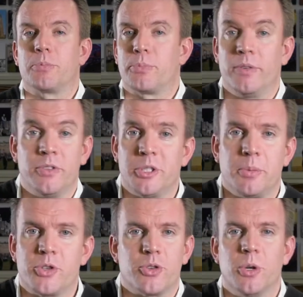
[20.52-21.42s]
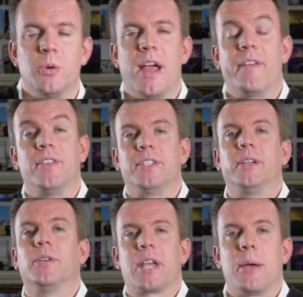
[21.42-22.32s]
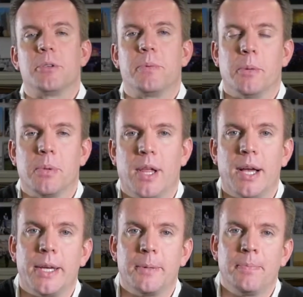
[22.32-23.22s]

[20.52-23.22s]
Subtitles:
proven to be true every single time it's been applied.